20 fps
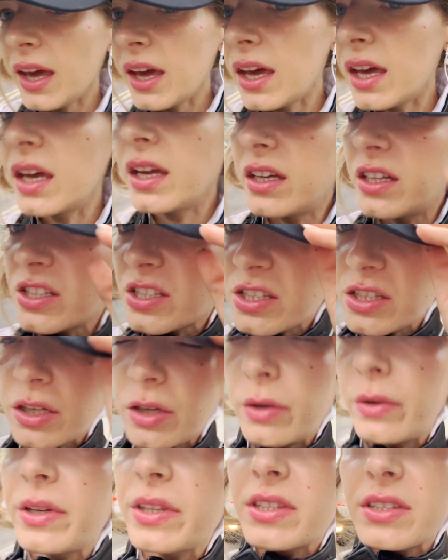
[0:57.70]
Okay, so
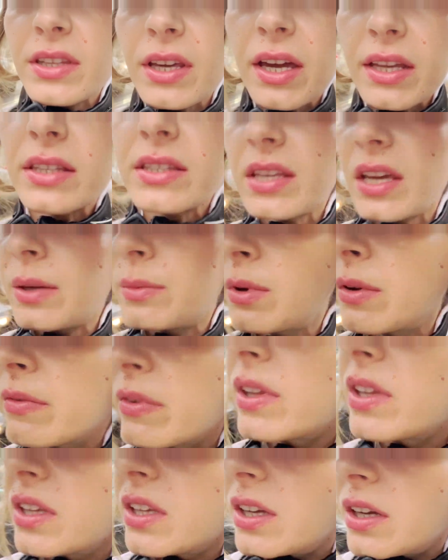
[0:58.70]
it's that time of the
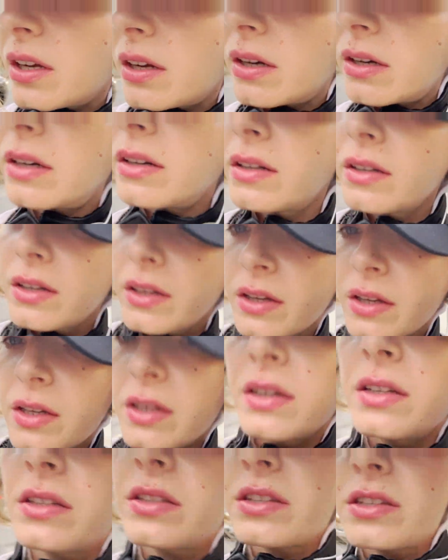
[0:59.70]
year,
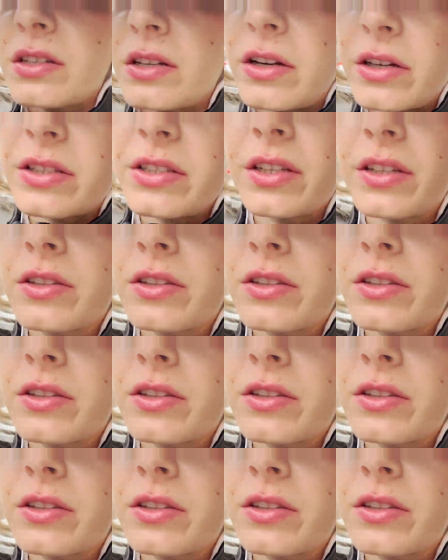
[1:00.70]
starting